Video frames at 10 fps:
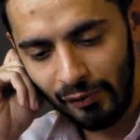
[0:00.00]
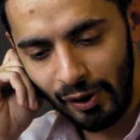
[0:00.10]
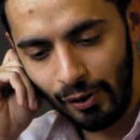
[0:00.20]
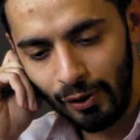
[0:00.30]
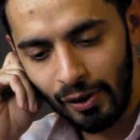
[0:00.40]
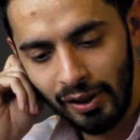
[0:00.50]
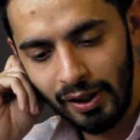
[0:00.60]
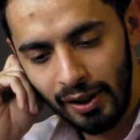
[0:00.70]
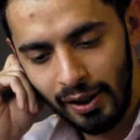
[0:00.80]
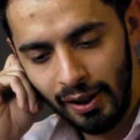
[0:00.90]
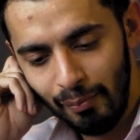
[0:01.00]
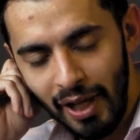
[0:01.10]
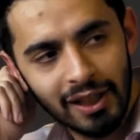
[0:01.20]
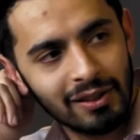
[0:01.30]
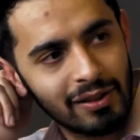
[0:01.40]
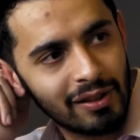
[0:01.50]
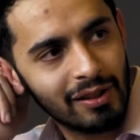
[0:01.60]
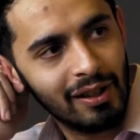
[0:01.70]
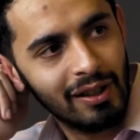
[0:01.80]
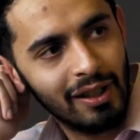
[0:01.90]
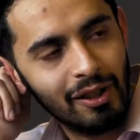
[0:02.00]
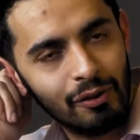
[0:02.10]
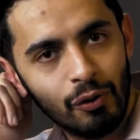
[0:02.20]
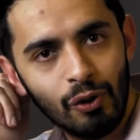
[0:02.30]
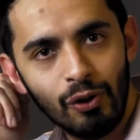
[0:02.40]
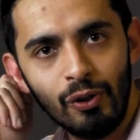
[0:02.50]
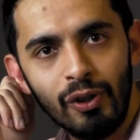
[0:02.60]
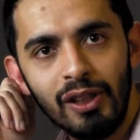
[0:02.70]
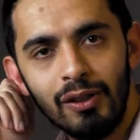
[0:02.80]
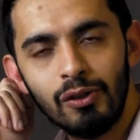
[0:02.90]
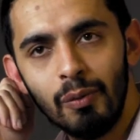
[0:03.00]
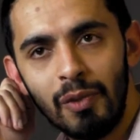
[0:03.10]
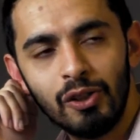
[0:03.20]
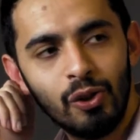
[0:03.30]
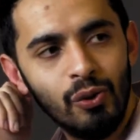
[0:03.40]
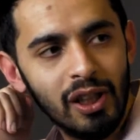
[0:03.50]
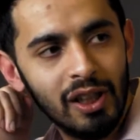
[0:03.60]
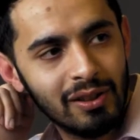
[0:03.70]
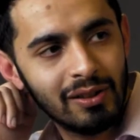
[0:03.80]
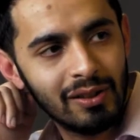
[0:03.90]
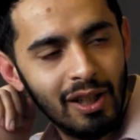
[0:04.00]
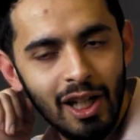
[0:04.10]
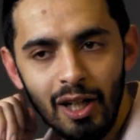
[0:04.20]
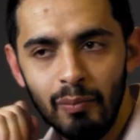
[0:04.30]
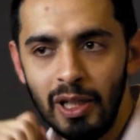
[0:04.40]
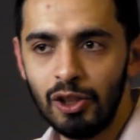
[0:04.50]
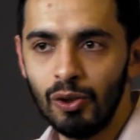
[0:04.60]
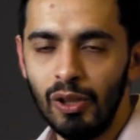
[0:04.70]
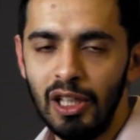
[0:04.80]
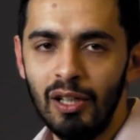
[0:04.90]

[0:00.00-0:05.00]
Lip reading: all of the mess for about 2 years. Make sure legal